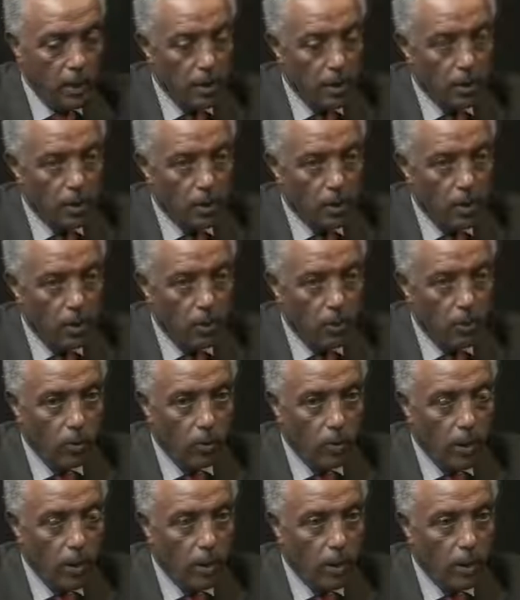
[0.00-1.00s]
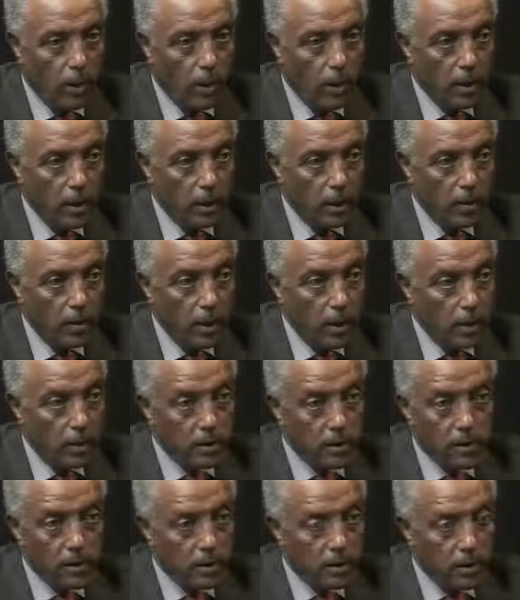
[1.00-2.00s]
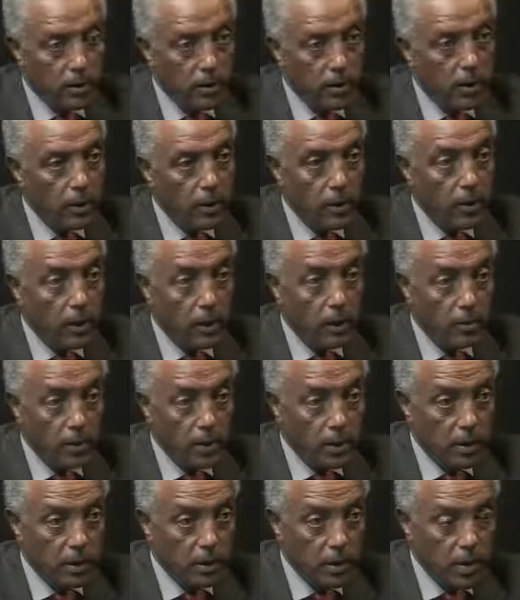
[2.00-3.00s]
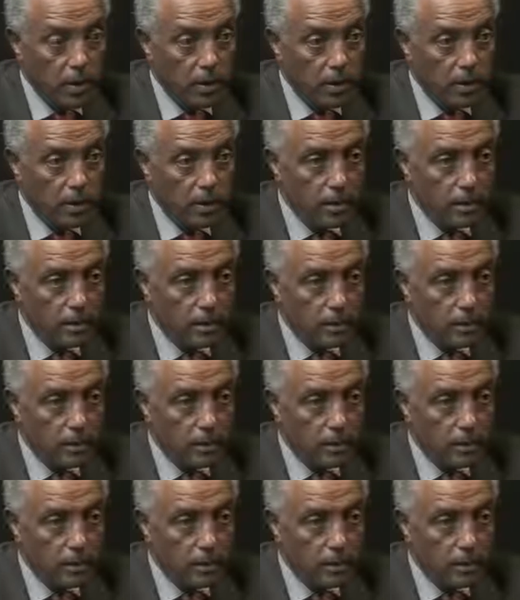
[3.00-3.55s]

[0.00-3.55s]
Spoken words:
So yes, theory can be discussed,